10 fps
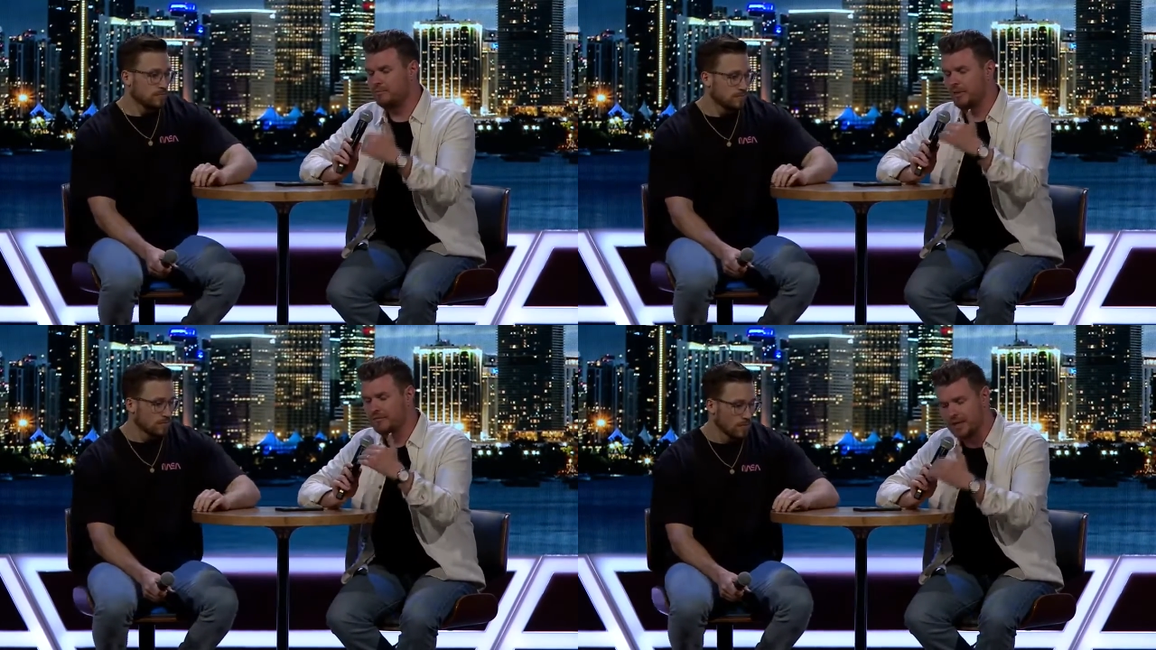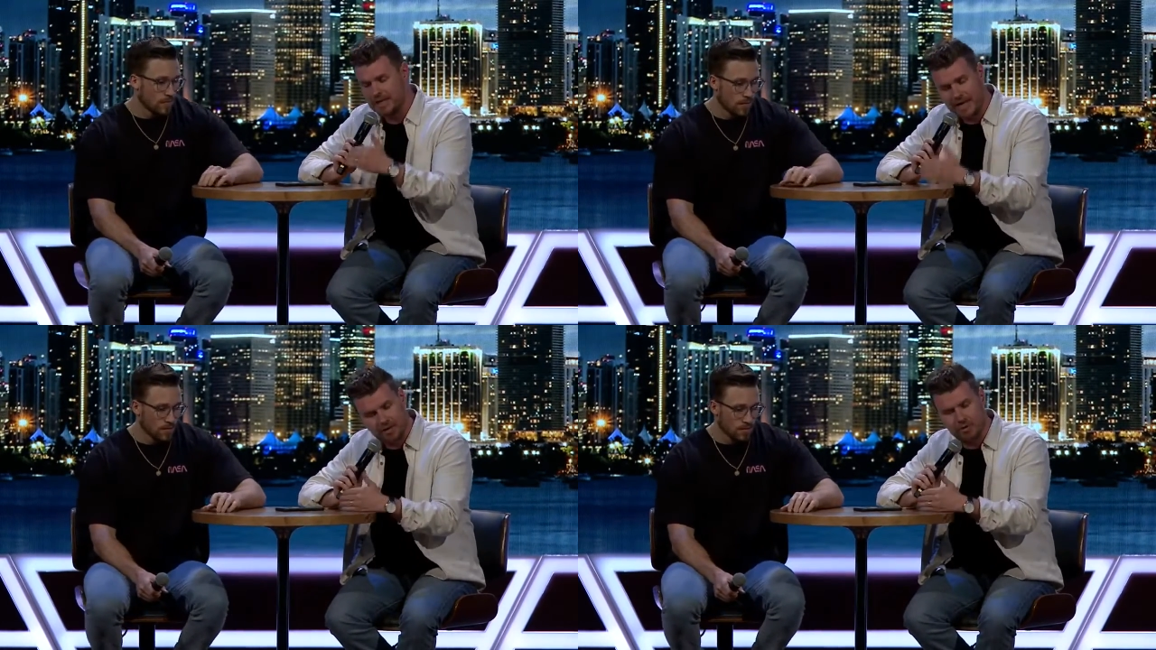Speaker 1: of
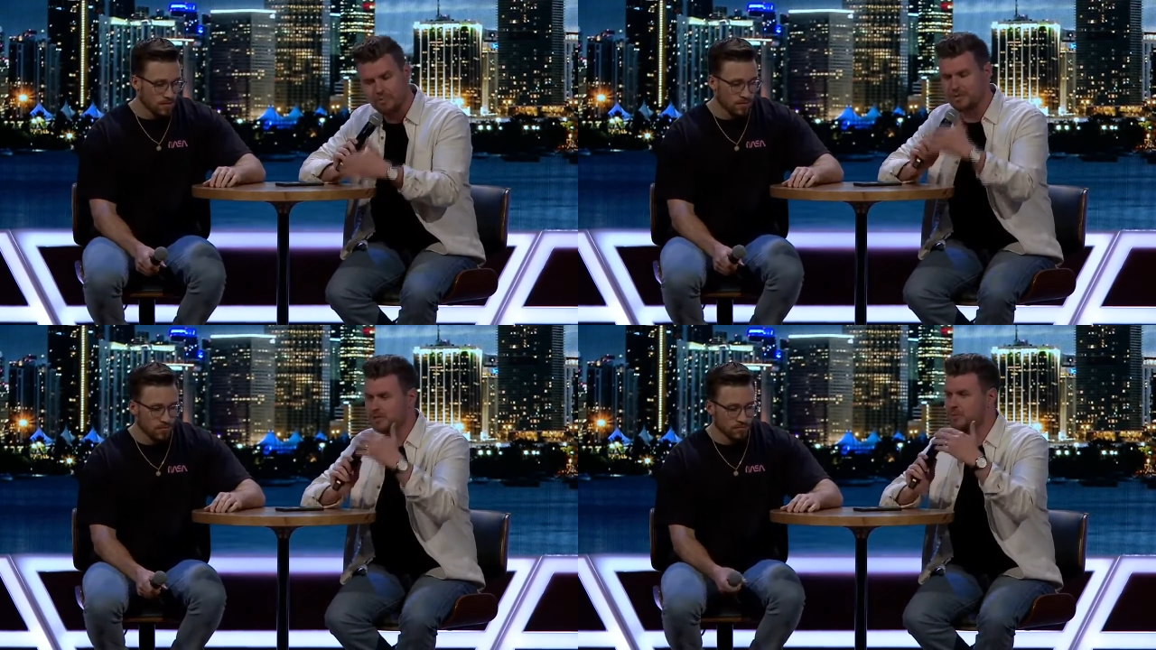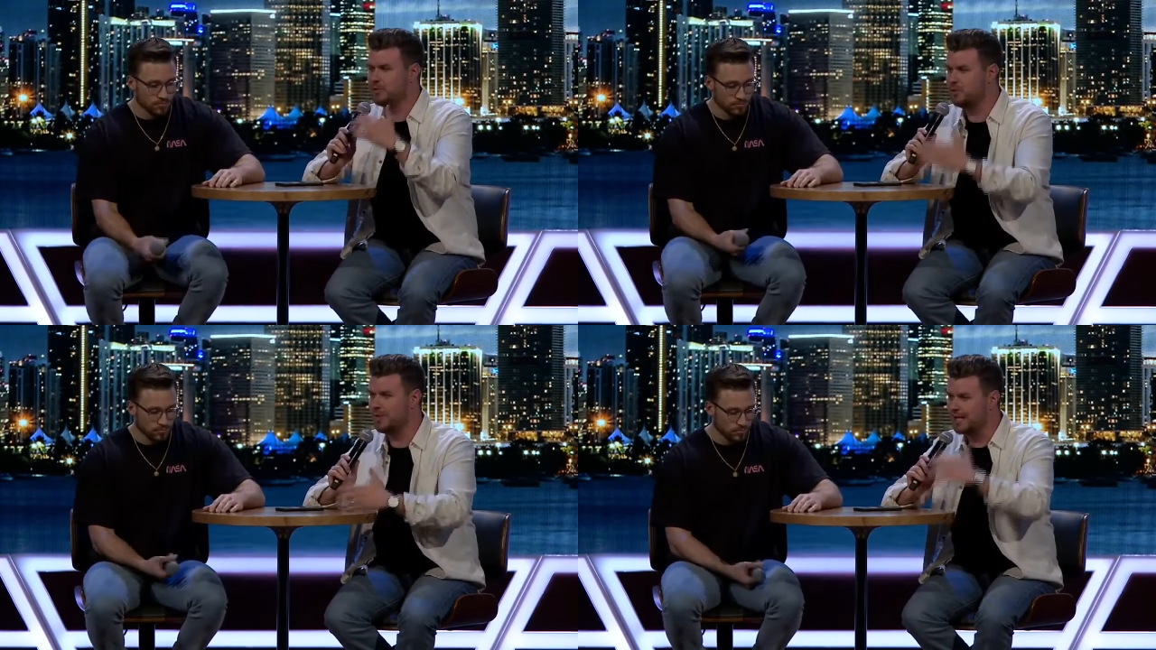connect groups as we're
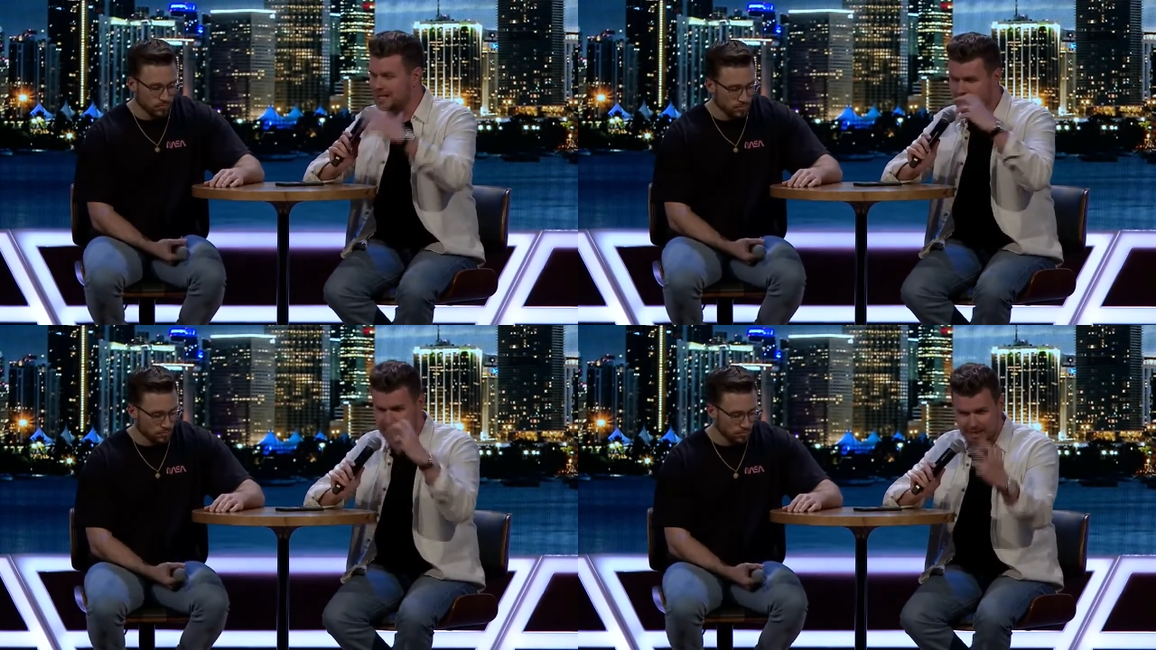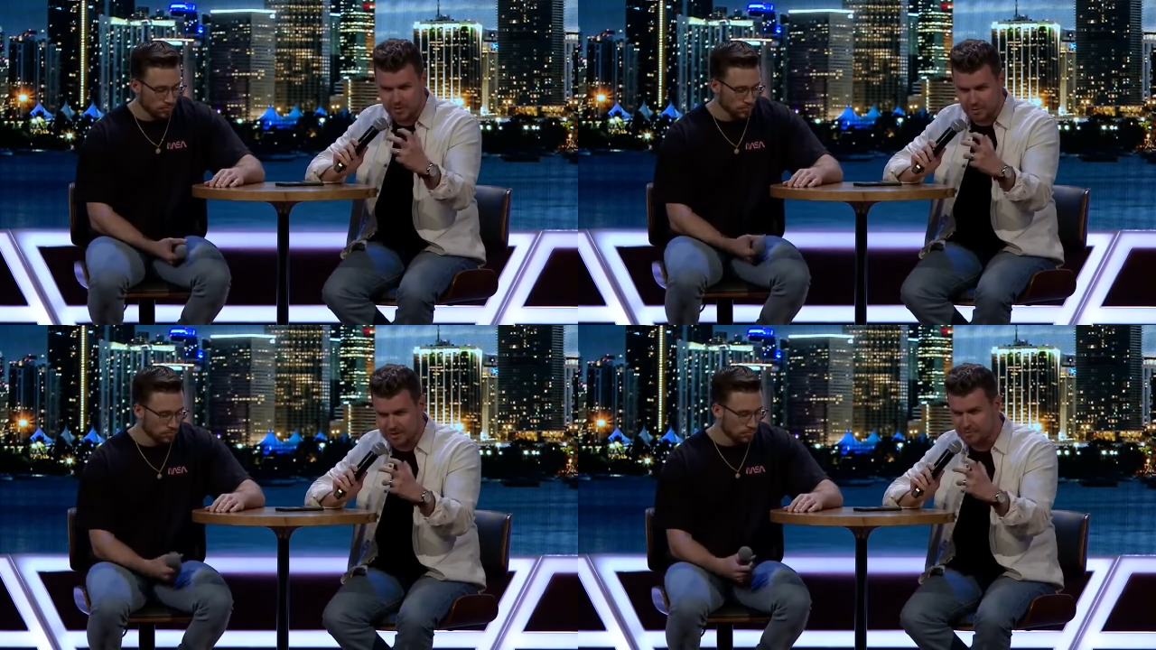doing in the cage with